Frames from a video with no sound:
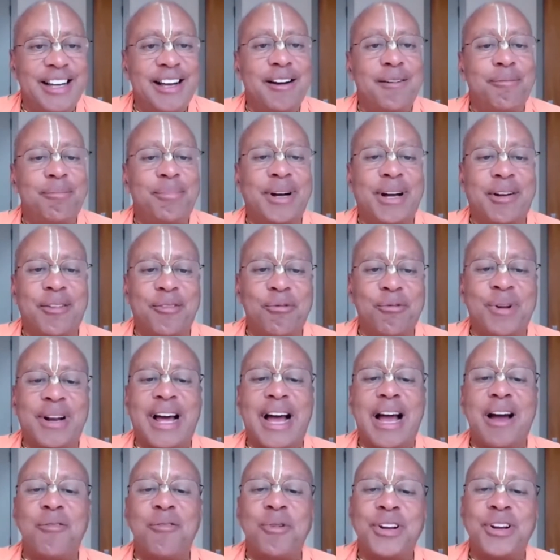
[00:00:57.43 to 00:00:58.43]
But what
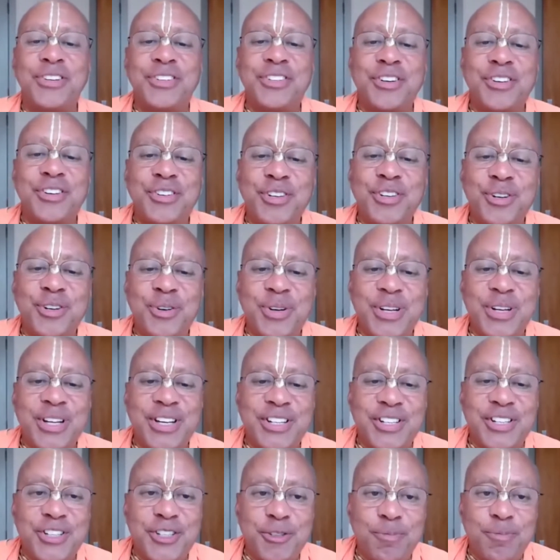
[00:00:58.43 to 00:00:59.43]
I want to do
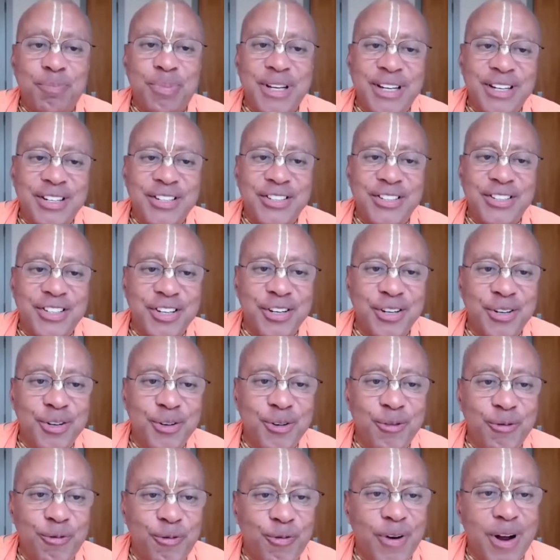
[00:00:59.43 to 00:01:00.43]
is speak to
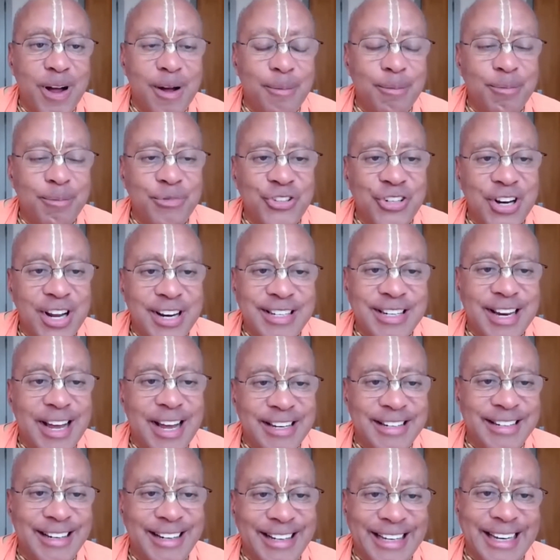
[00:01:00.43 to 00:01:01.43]
you from
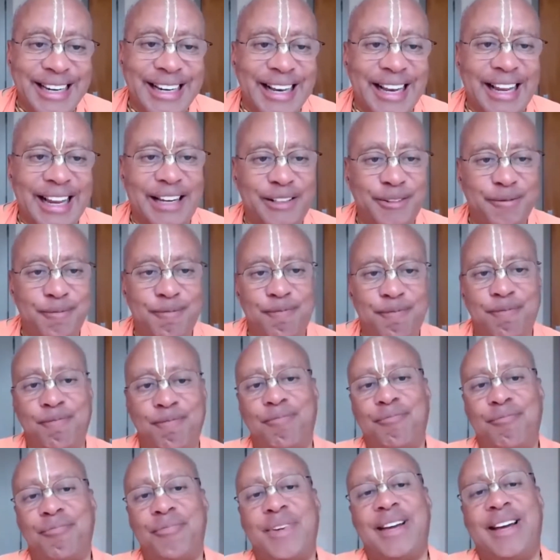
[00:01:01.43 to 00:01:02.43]
Chaitanya Lila
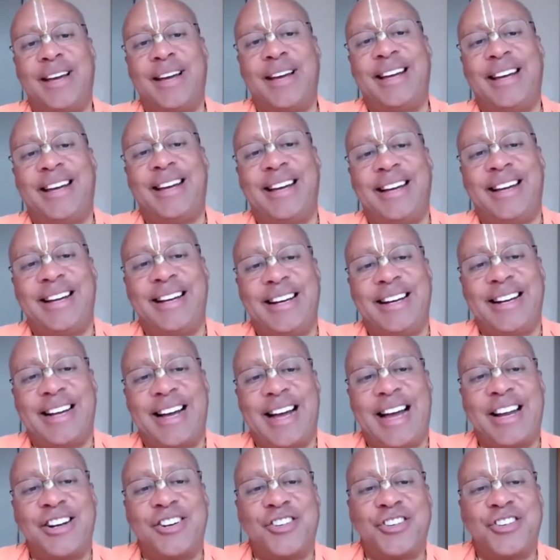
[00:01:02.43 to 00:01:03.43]

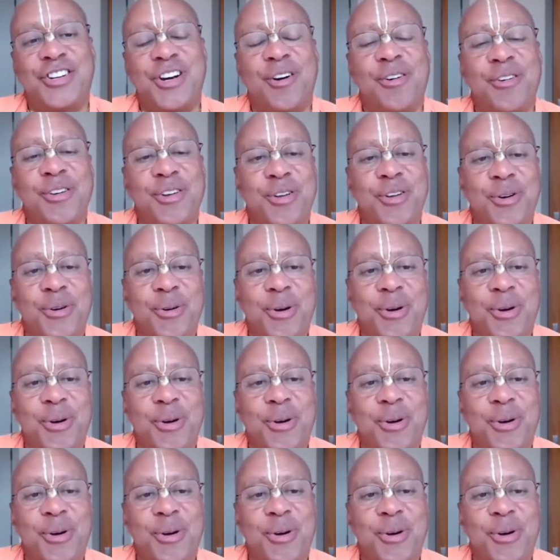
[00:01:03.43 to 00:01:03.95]
and show you